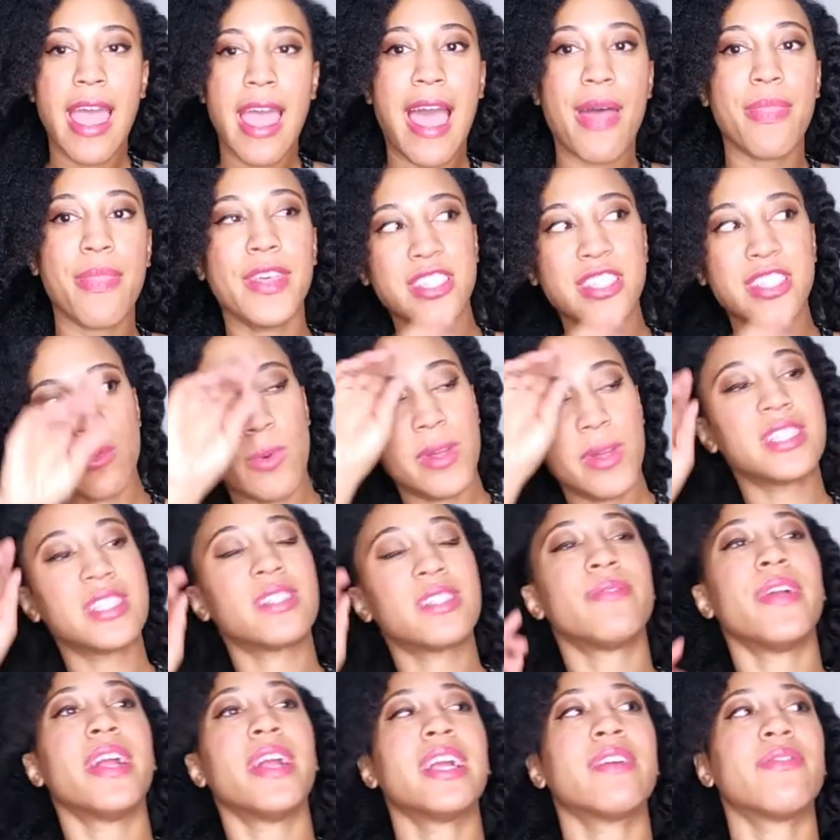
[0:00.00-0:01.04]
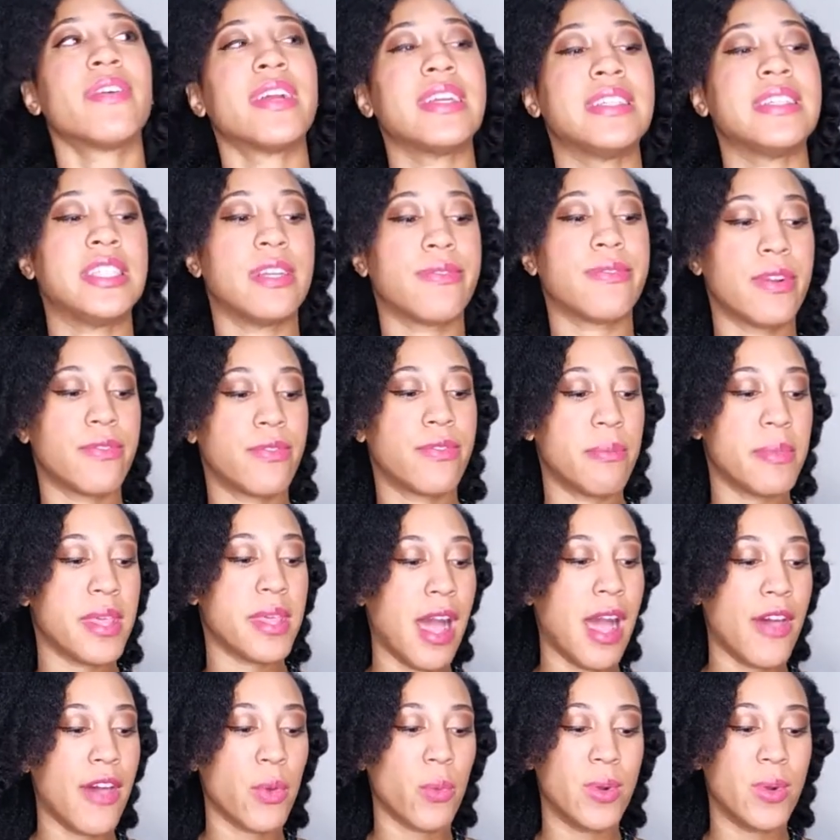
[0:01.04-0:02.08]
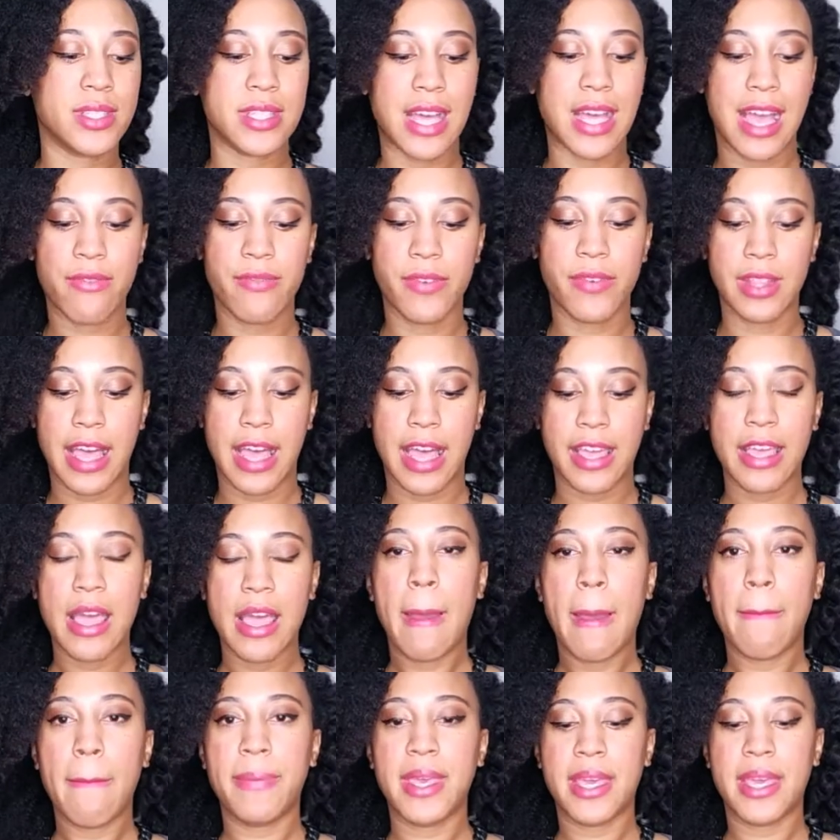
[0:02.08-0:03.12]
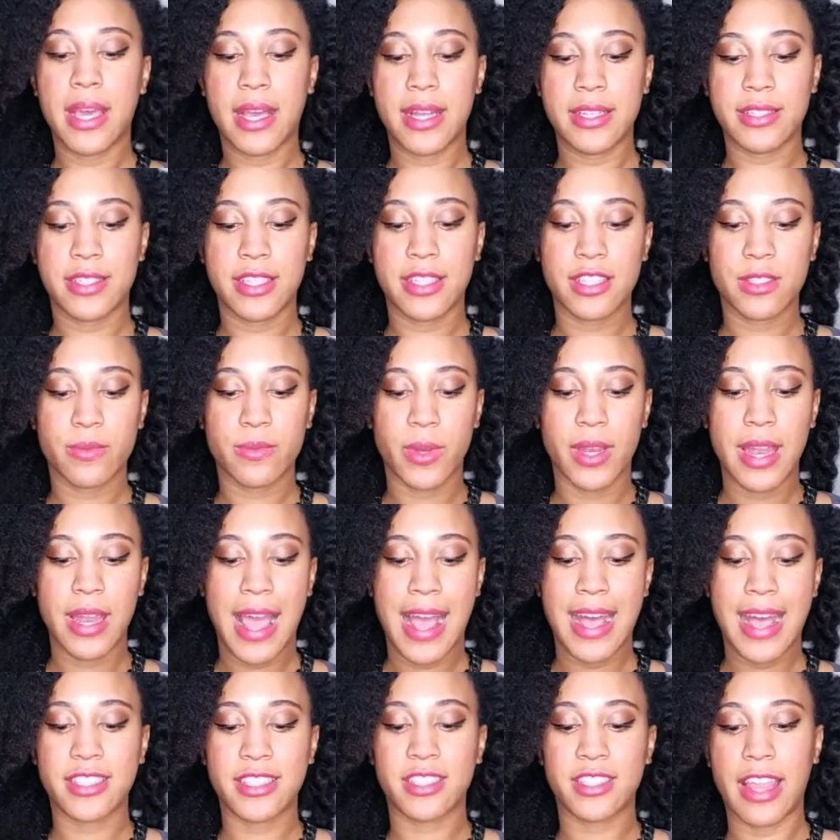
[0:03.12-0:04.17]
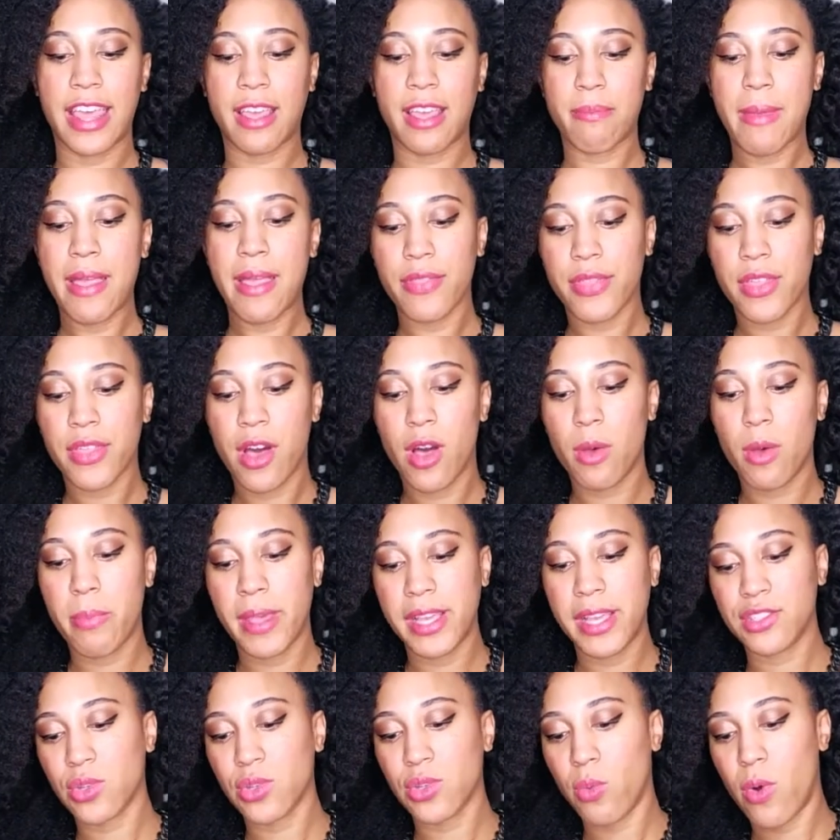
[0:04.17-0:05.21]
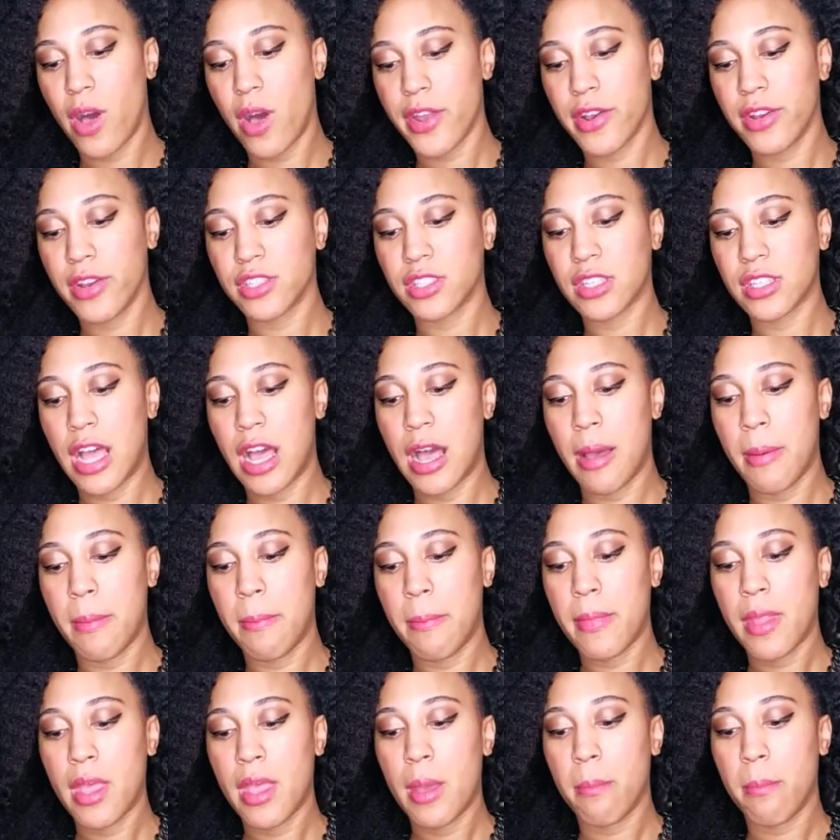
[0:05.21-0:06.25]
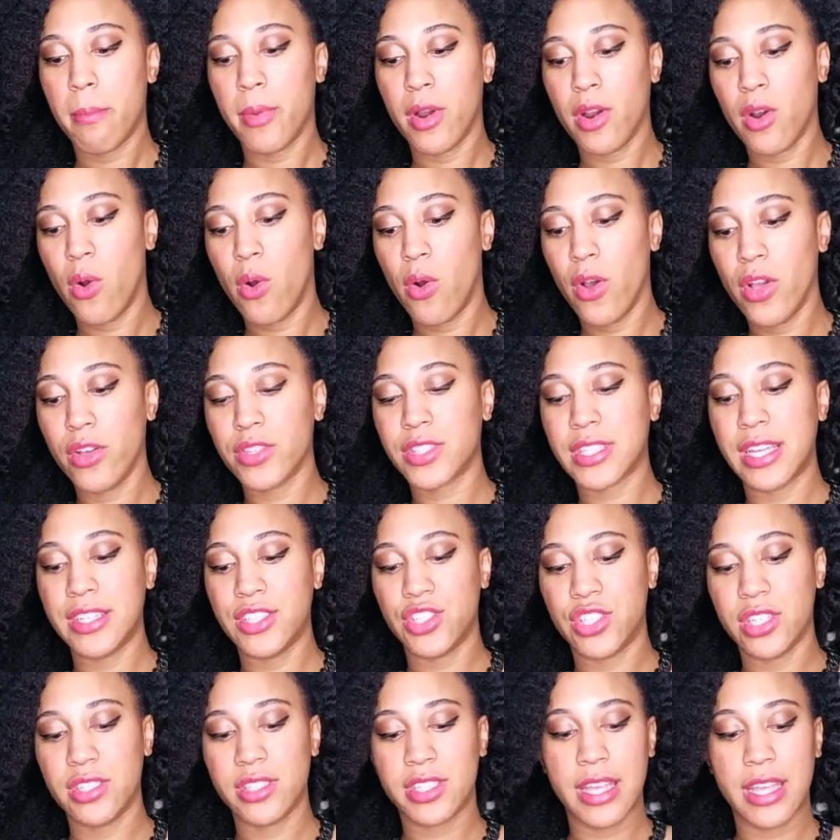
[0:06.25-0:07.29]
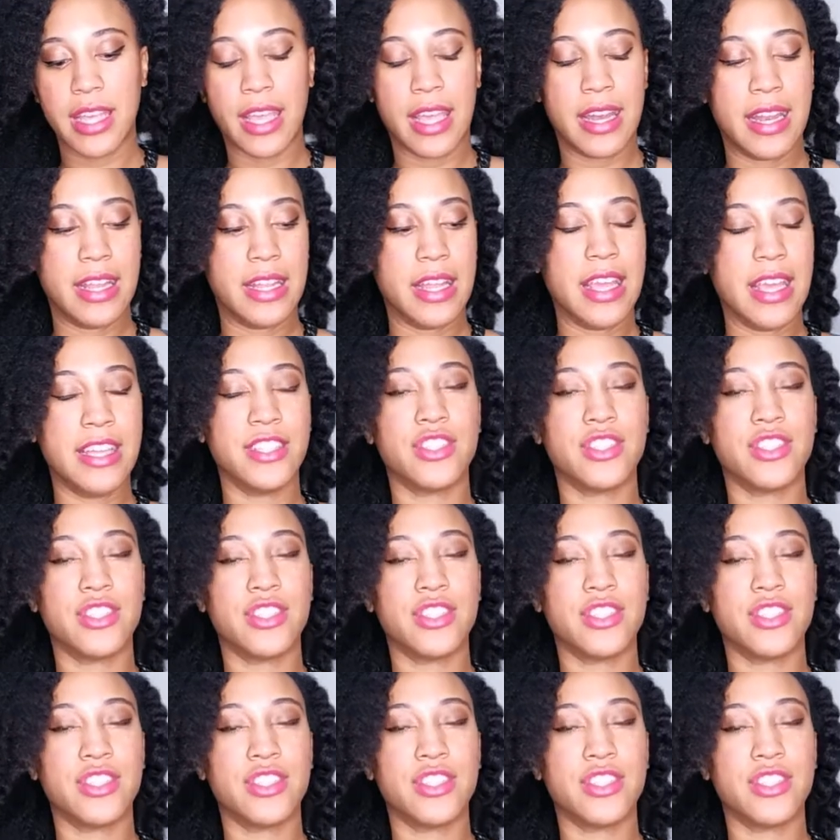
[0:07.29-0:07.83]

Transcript: And this one is very, very different from the other I feel like, because this one has like menthol, basil waters, myrrh oils, and ginseng in it.